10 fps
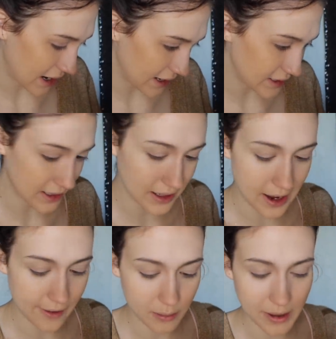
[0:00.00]
I didn't
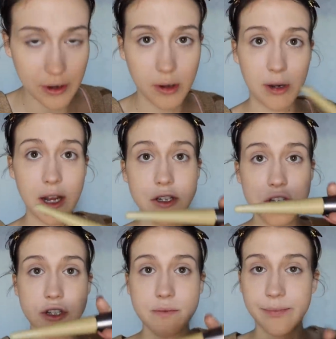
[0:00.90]
have a powder
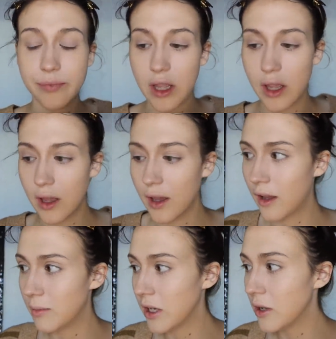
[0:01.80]
brush.
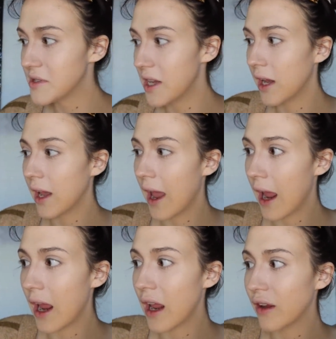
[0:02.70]
I've been using
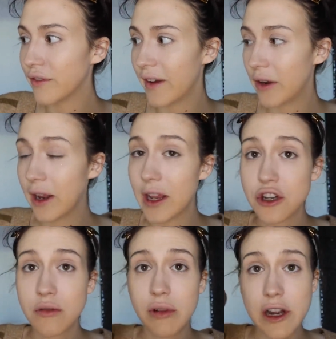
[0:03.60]
a
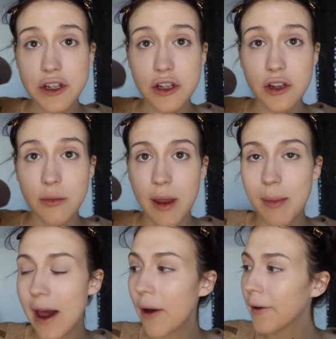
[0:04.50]
foundation brush to do my
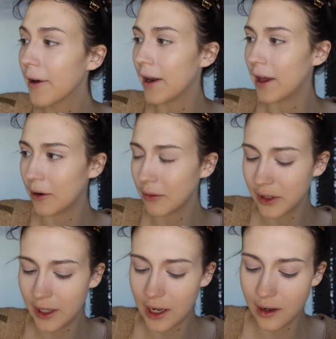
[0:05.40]
powder, and I don't
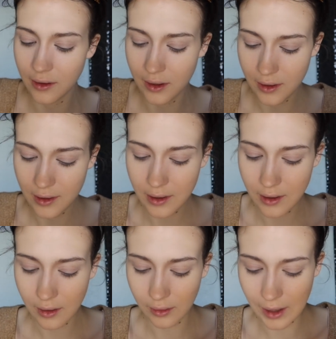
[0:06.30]
really
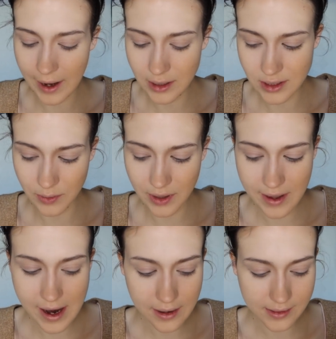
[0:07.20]
like doing
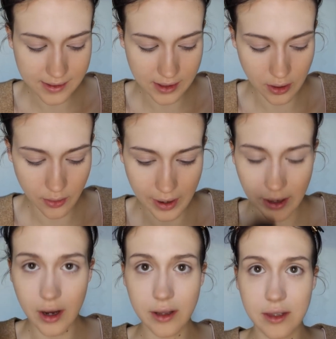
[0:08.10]
that, so I
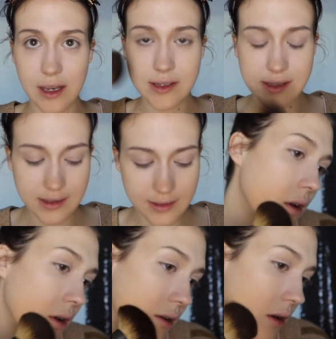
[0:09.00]
got this.
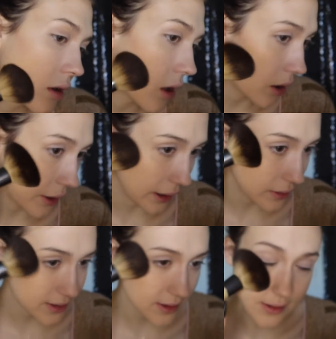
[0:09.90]
Oh yeah,
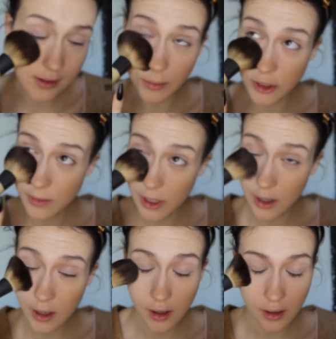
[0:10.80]
this is so much
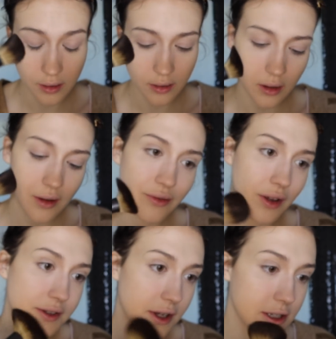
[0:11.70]
better. It
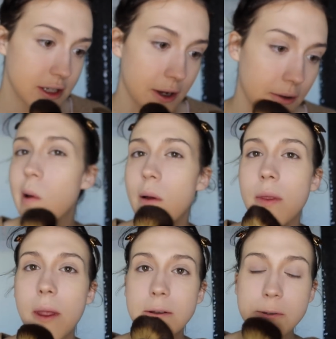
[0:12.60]
feels good too.
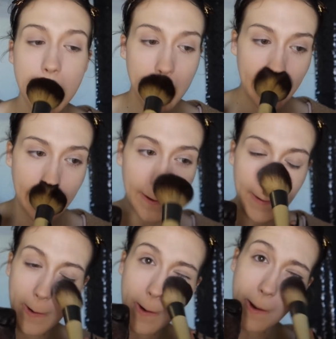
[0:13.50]
That's one
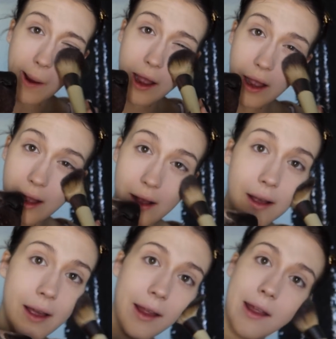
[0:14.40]
thing.
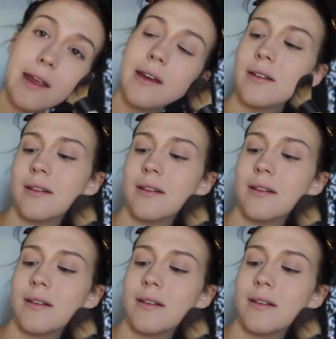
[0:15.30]
Hi.